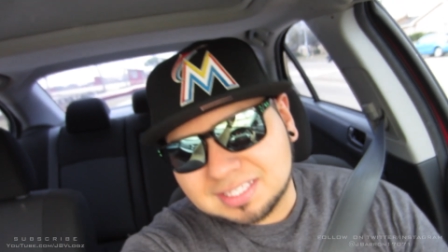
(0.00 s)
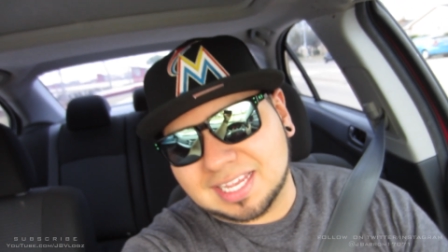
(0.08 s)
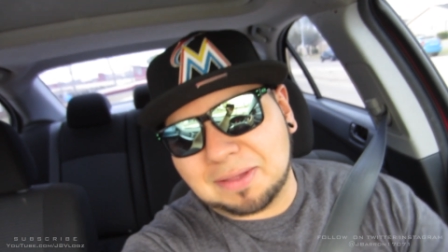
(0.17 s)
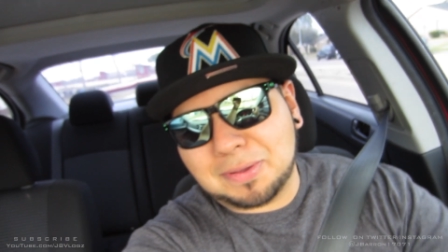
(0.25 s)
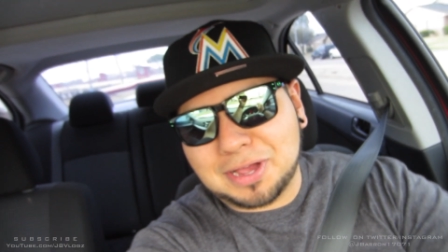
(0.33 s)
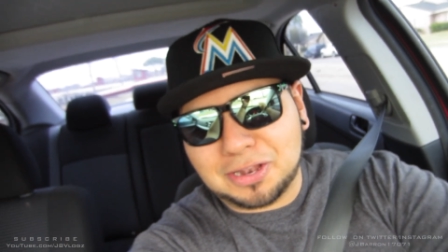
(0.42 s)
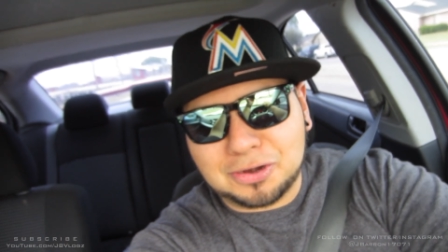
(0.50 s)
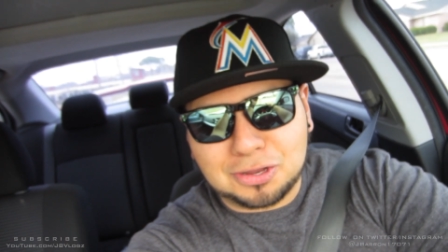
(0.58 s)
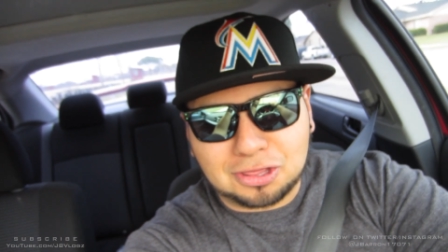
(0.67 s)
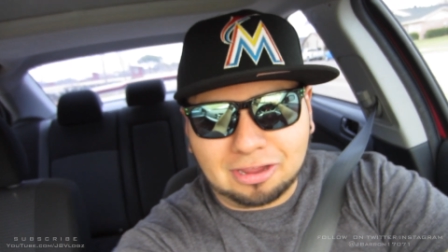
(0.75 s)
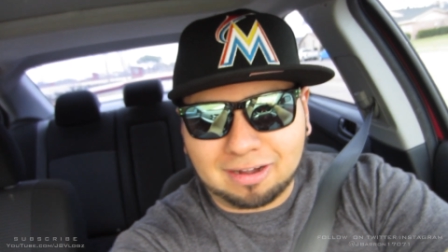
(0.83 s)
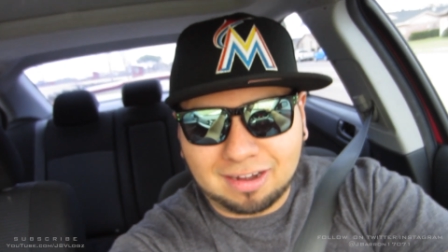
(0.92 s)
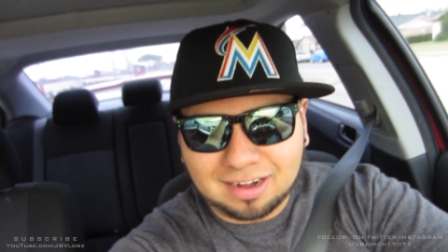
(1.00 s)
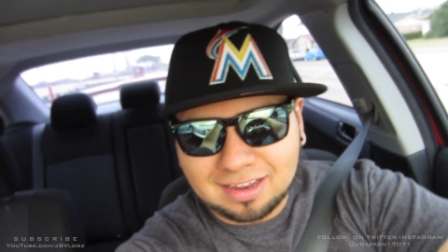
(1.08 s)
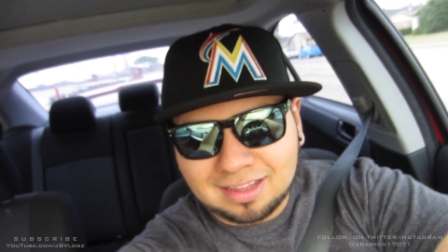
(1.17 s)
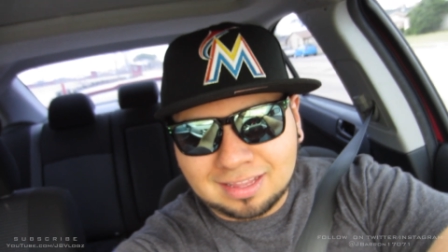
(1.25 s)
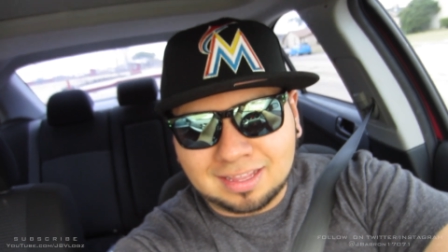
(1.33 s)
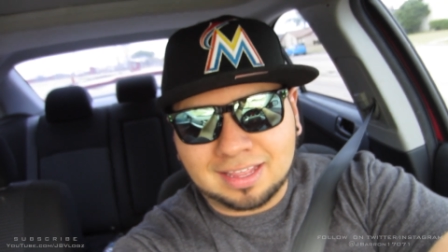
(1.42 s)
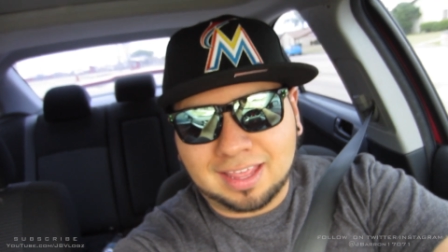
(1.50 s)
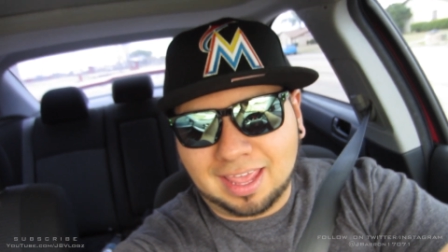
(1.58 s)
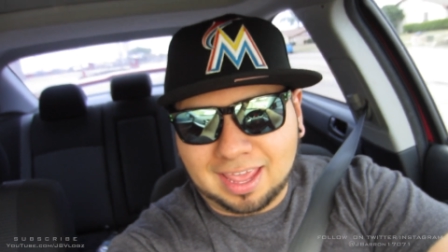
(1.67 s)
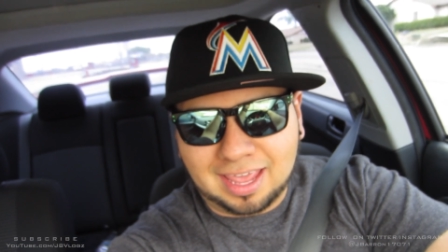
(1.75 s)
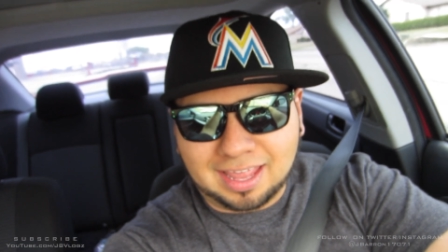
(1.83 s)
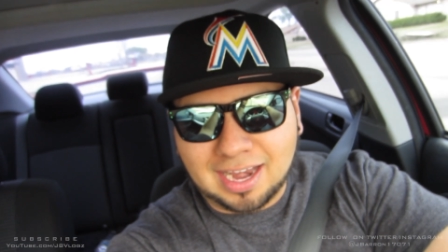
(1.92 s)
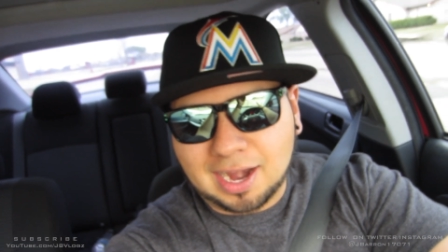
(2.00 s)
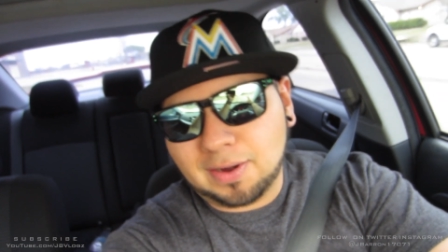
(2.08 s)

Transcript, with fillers: the same colored shirt and